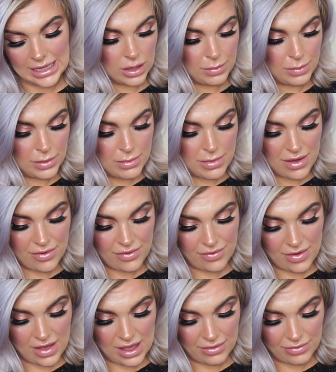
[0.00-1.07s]
A couple of my
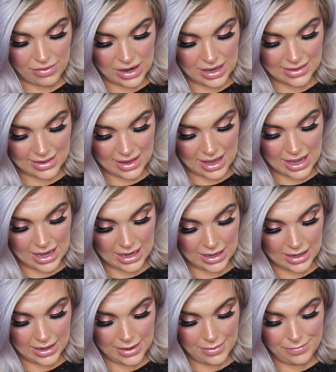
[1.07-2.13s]
favourites
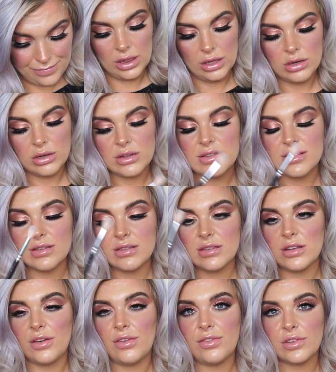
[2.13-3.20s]
are Luxe
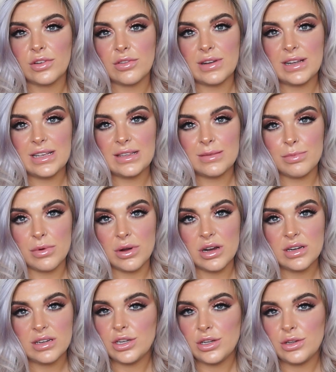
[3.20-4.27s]
Soft Crease
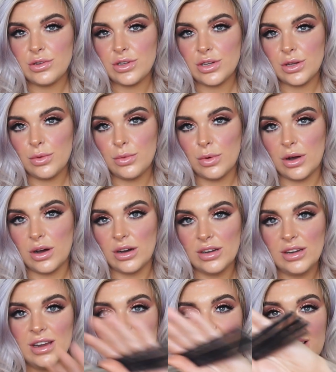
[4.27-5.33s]
Brush
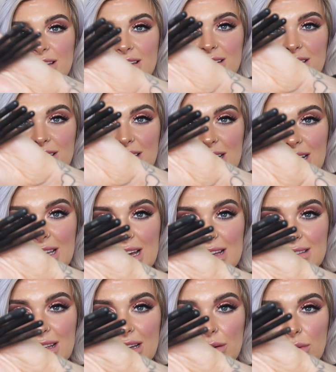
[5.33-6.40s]
221. This is a
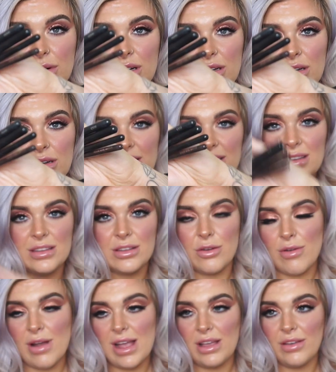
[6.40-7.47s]
classic one. This is
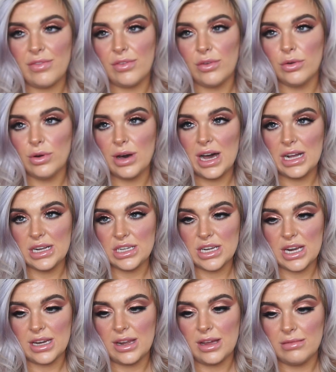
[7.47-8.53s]
great for
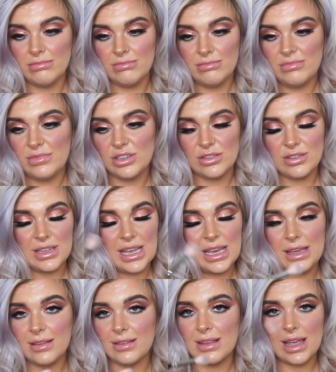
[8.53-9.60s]
eyeshadow. Just
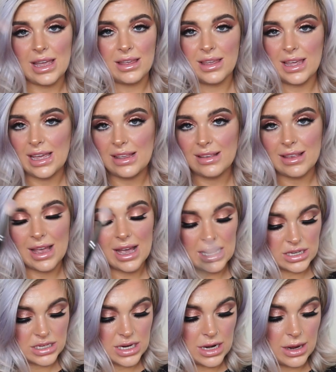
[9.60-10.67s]
easy
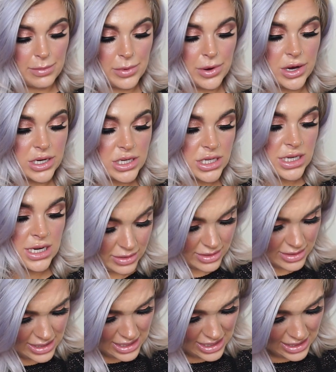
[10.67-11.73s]
eyeshadow brush.
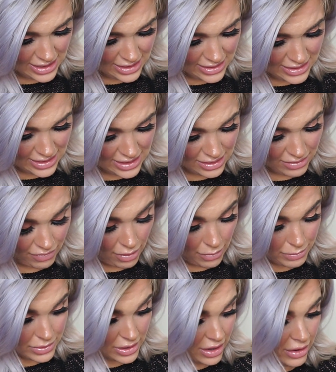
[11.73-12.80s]
What's this? It's
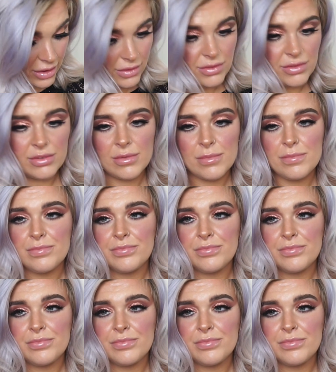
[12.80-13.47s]
rubbed off.